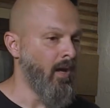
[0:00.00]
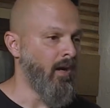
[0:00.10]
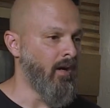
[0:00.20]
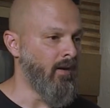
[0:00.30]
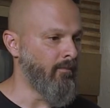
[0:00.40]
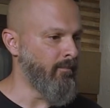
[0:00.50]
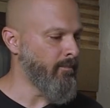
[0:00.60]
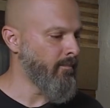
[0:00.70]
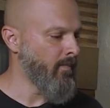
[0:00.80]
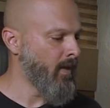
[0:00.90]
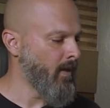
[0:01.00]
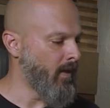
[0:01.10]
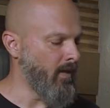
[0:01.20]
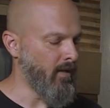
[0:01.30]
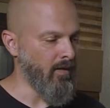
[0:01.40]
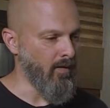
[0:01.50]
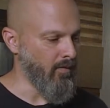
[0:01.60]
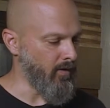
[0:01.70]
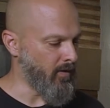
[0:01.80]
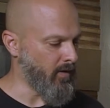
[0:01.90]
And
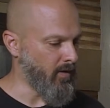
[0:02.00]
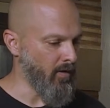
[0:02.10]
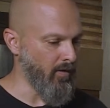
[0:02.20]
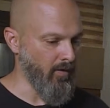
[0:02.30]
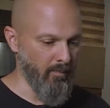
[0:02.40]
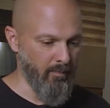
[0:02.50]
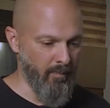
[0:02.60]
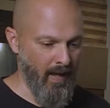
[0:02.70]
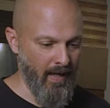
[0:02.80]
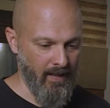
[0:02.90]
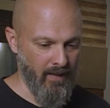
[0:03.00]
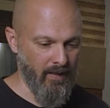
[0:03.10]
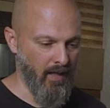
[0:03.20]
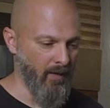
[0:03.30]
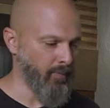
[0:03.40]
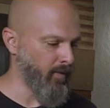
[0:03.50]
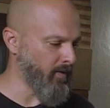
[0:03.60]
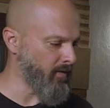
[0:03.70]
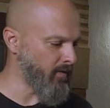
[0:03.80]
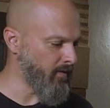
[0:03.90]
to go back into that.
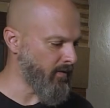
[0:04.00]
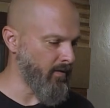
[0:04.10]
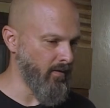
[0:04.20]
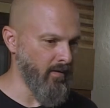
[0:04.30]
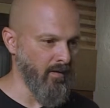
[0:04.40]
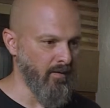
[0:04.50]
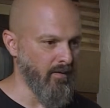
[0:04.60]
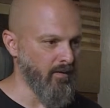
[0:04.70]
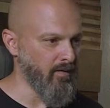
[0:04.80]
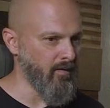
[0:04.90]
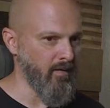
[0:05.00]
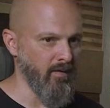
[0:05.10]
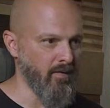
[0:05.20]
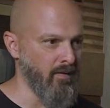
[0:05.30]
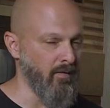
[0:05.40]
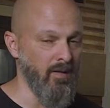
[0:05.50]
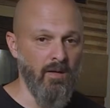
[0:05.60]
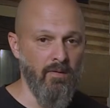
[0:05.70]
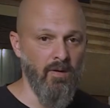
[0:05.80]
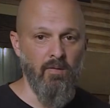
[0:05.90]
Plus, there's you
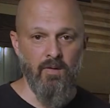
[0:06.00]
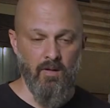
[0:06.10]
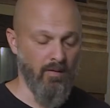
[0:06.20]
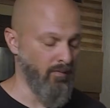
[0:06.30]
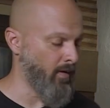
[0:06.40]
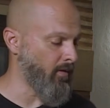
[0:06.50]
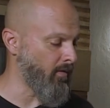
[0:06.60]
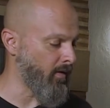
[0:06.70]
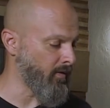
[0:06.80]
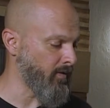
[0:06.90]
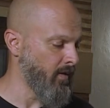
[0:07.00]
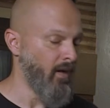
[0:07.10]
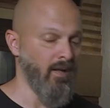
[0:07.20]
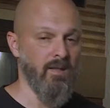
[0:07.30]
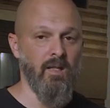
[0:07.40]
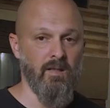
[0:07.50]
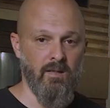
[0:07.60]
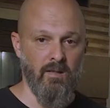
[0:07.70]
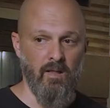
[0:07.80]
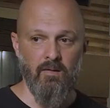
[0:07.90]
never know when you're going to run across a
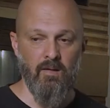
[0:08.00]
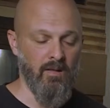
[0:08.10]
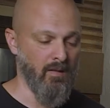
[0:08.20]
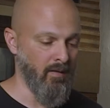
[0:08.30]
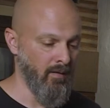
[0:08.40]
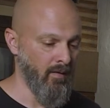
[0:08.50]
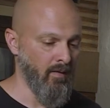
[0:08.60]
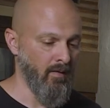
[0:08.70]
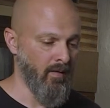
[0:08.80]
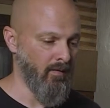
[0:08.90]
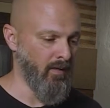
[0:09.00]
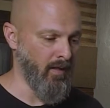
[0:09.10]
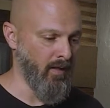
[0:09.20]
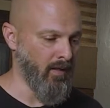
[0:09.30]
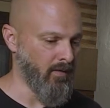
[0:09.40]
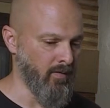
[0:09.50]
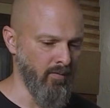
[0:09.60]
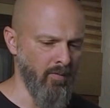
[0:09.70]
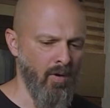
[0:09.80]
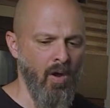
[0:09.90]
disk that you need to get
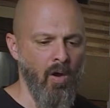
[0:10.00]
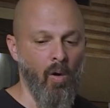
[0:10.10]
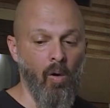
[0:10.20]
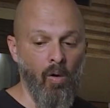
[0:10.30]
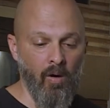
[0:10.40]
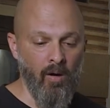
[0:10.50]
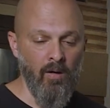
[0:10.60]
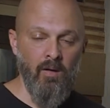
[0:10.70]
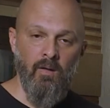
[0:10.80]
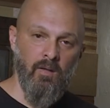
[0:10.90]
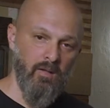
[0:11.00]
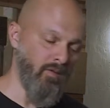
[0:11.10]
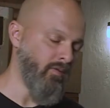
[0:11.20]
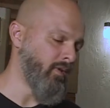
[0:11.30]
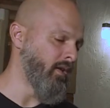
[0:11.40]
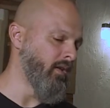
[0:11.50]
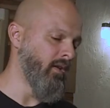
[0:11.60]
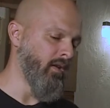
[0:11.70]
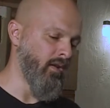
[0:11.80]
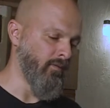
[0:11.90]
into, or you
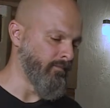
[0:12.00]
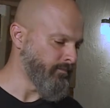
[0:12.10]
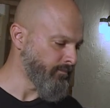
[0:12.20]
can.